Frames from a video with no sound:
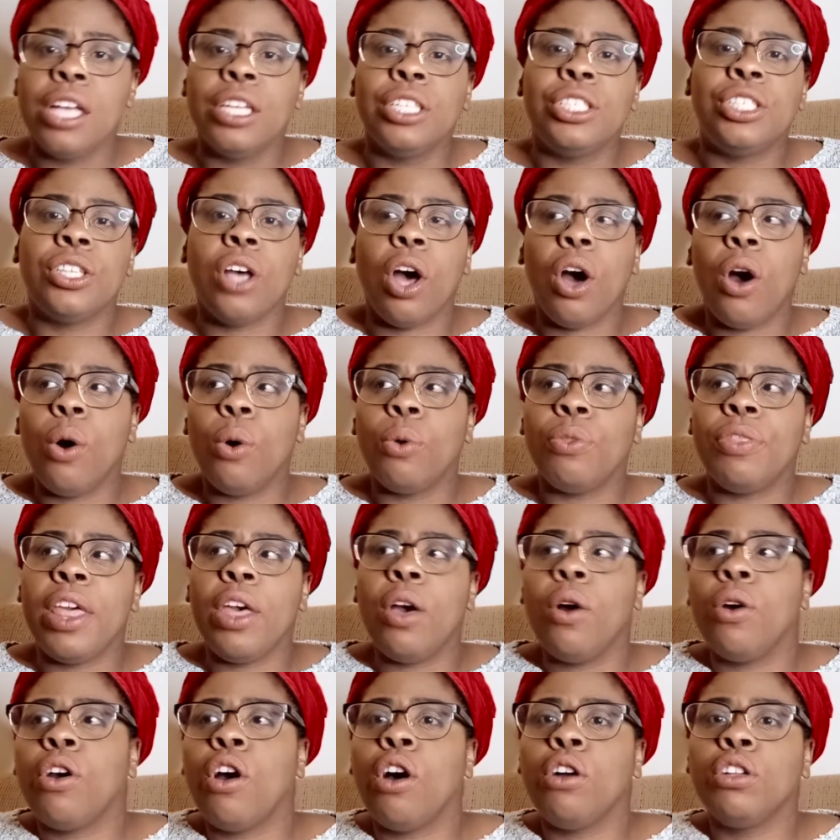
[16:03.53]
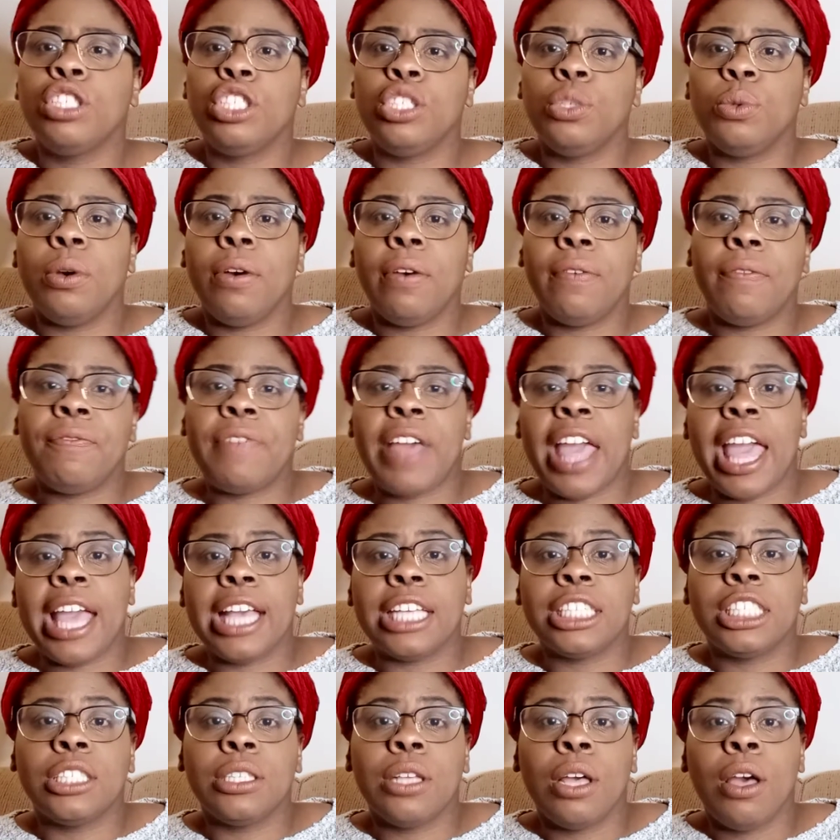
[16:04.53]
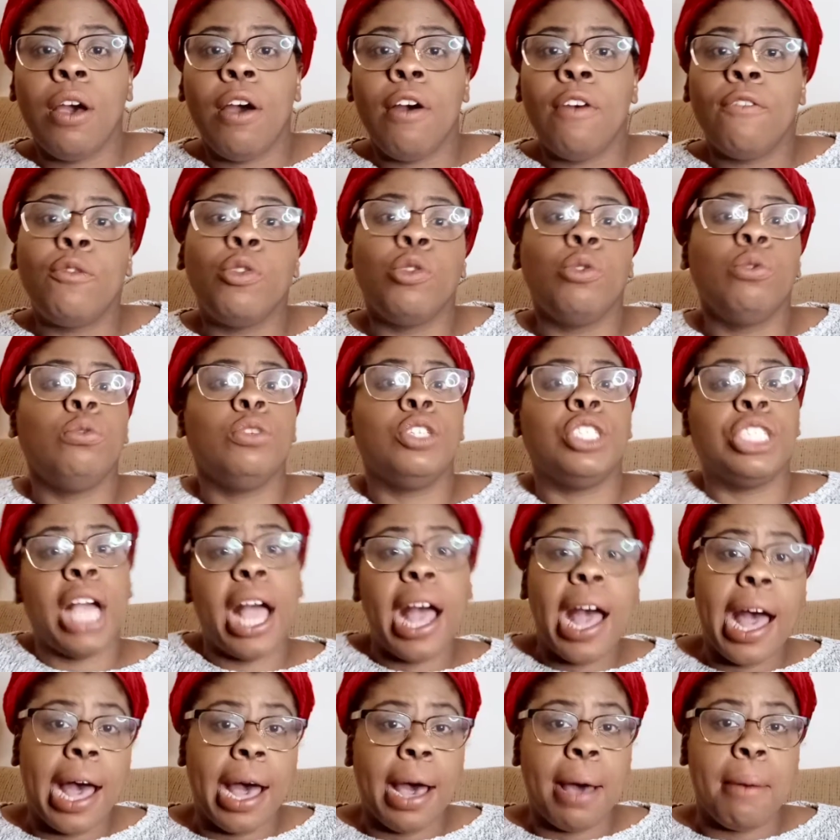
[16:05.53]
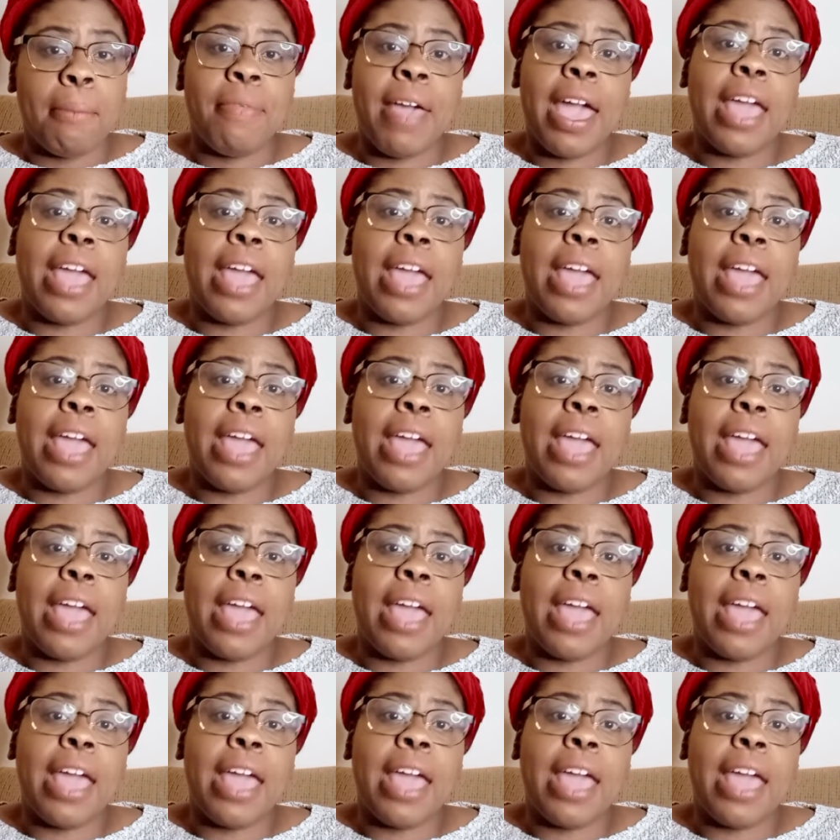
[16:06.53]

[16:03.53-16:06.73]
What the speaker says: So they'll go to a fast food job.